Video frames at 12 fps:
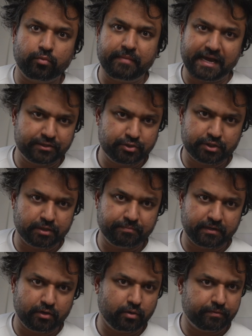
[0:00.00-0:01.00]
Max chip
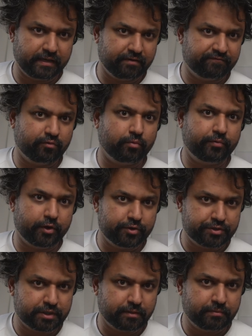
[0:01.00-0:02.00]
and not the M4 Pro
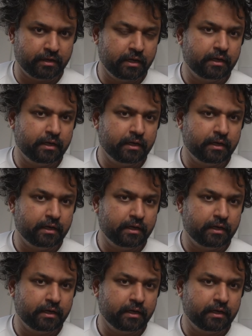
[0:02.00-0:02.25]
chip.